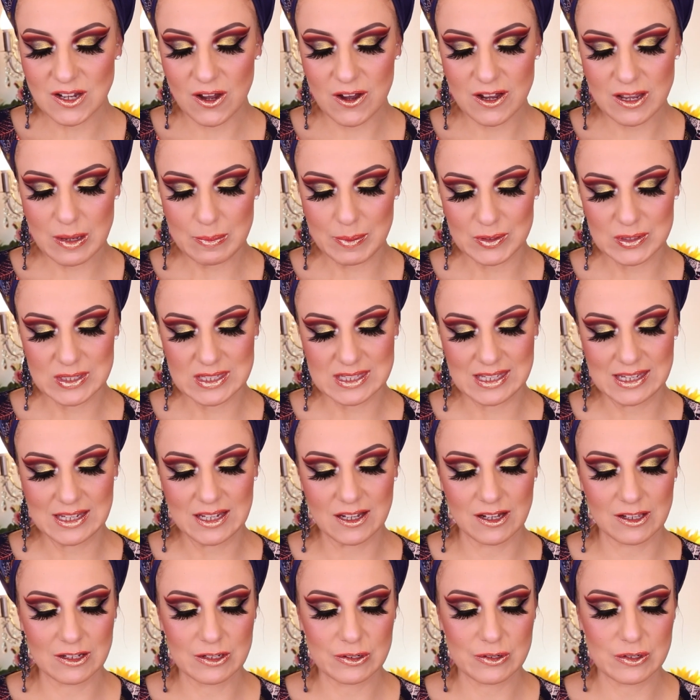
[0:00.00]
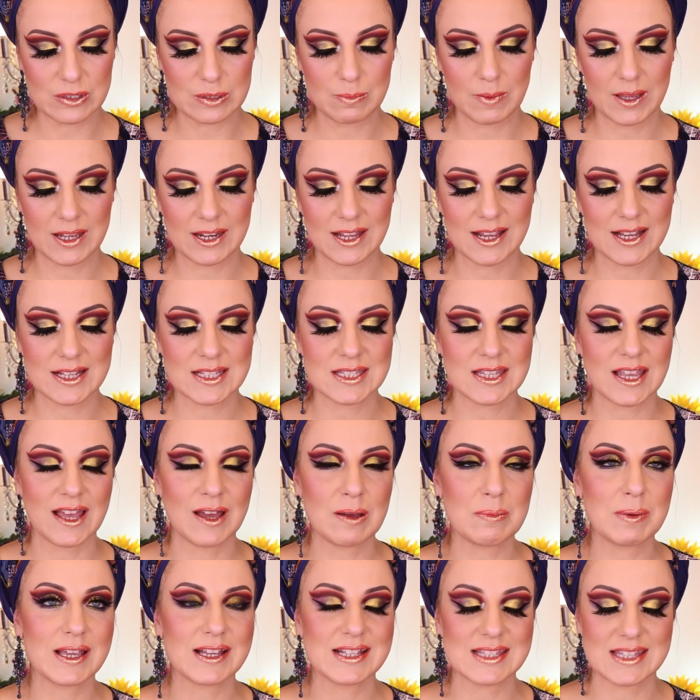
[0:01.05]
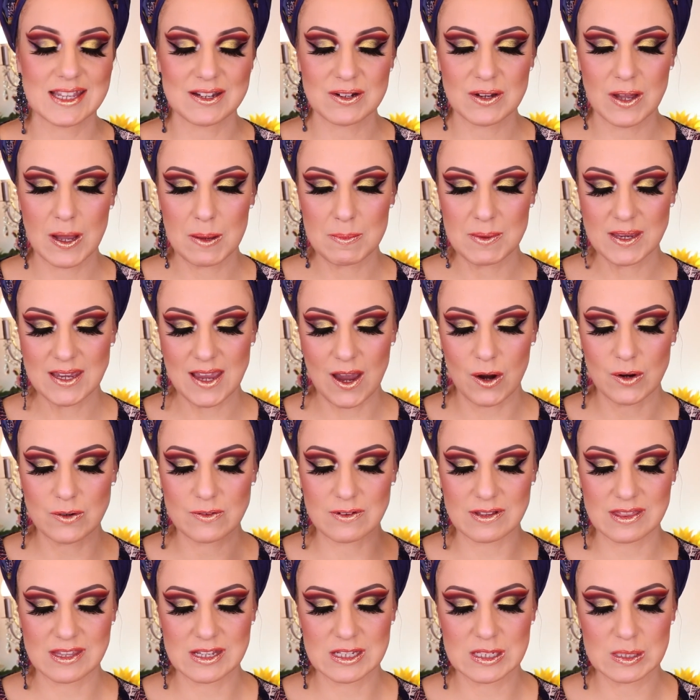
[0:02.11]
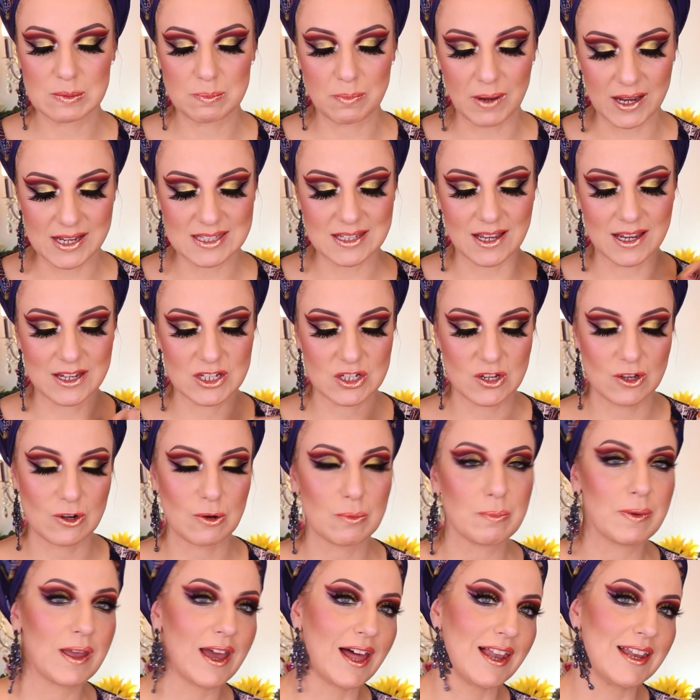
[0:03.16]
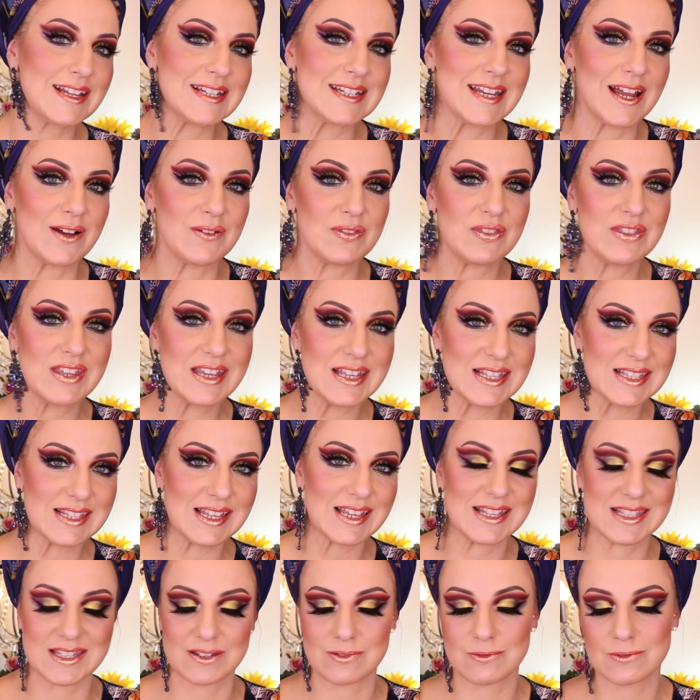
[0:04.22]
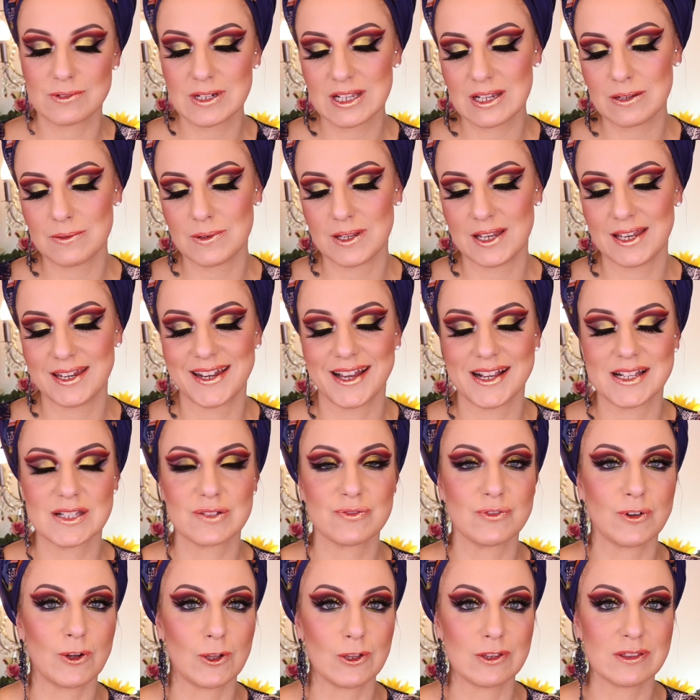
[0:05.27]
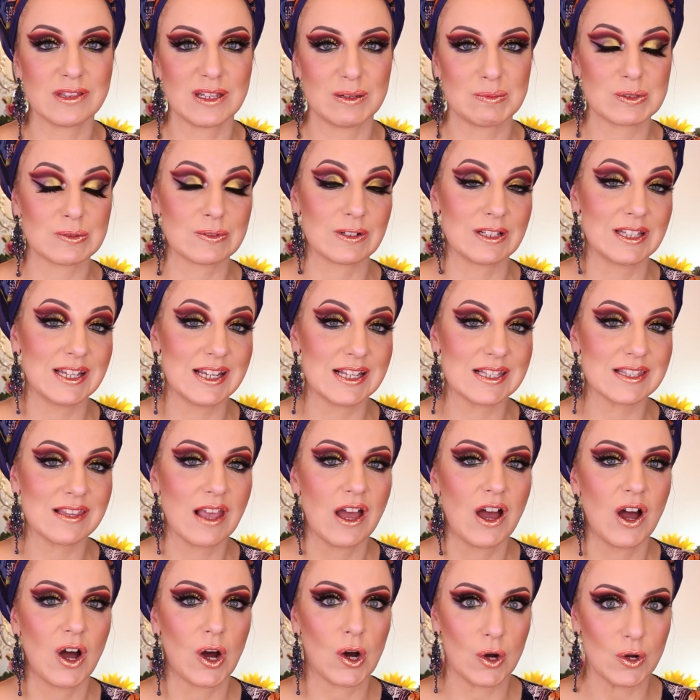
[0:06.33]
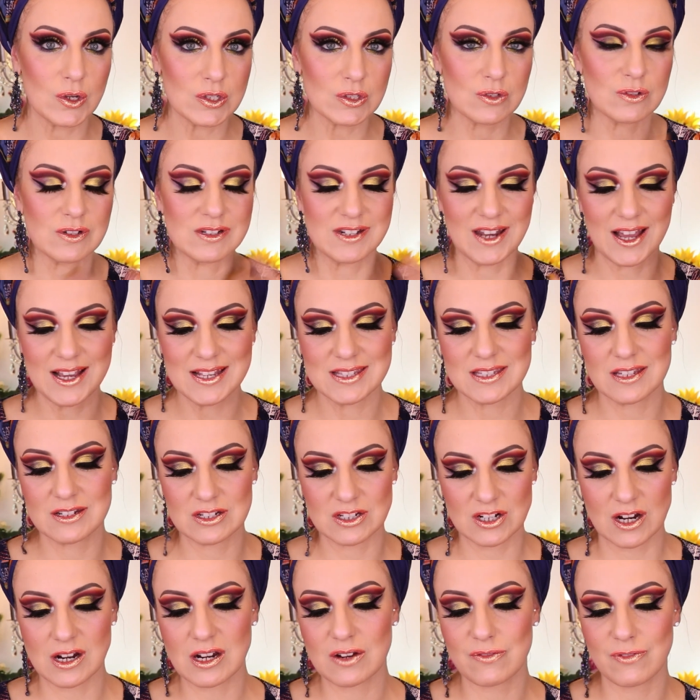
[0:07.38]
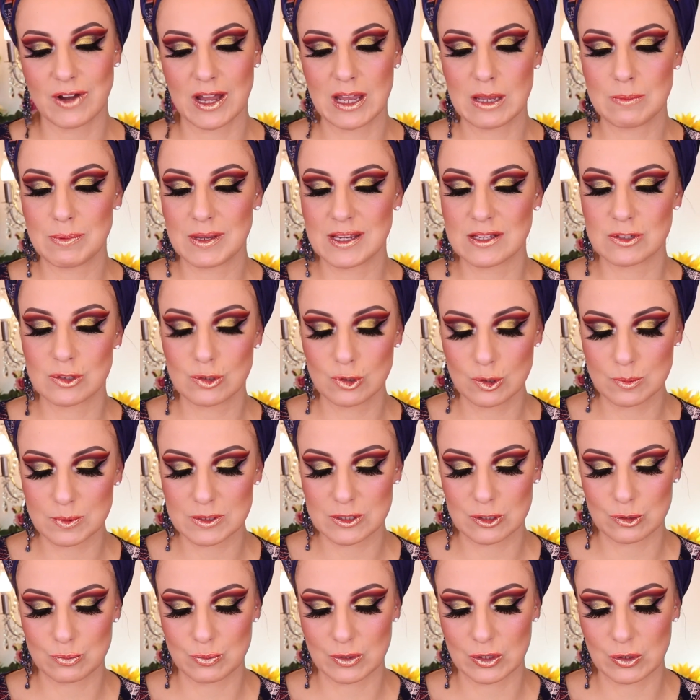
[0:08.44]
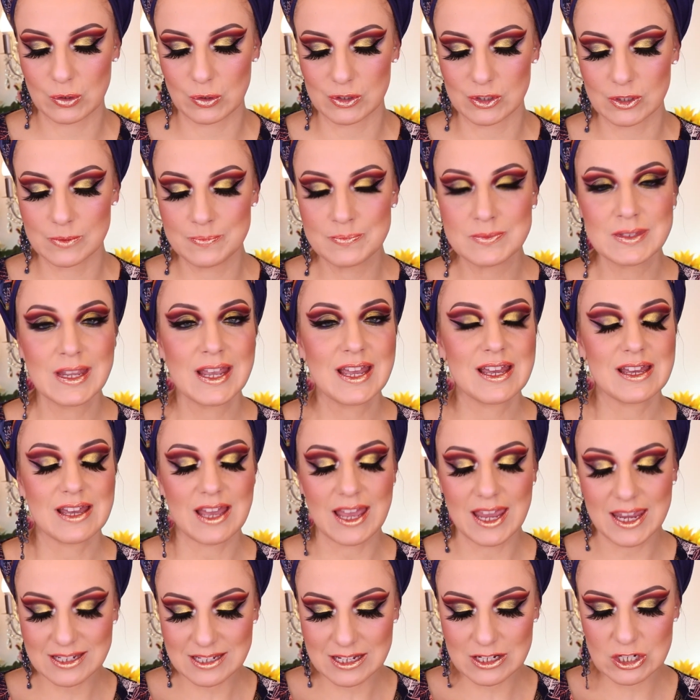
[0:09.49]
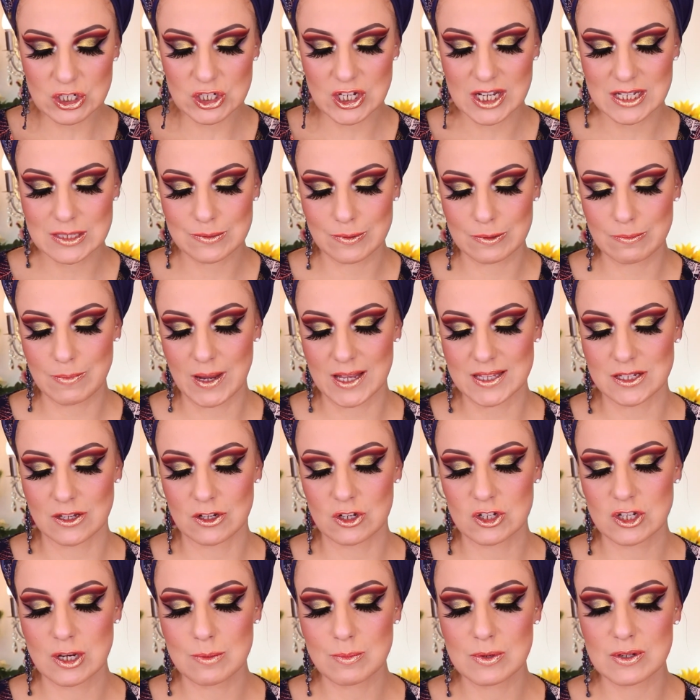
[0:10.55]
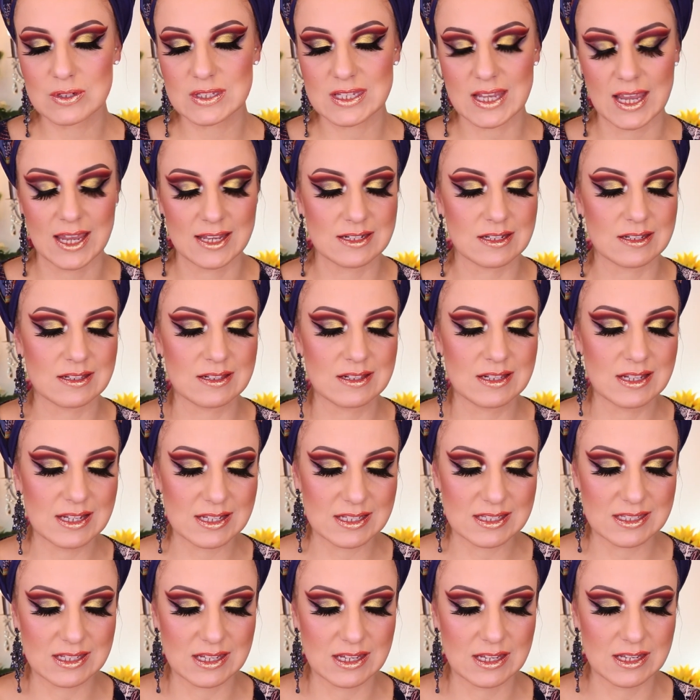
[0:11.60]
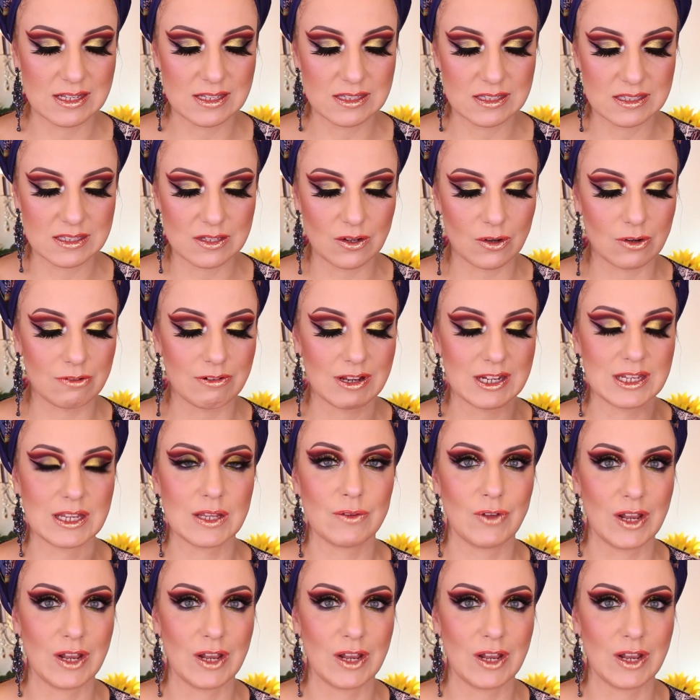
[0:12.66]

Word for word: talk about CCOLOR Cosmetics, because they're coming out with this Spice eyeshadow palette. Now this is a really, really nice fall-themed release, also nice and dark vibing, super, super cool. 18 shades with mattes and shimmers, and this is already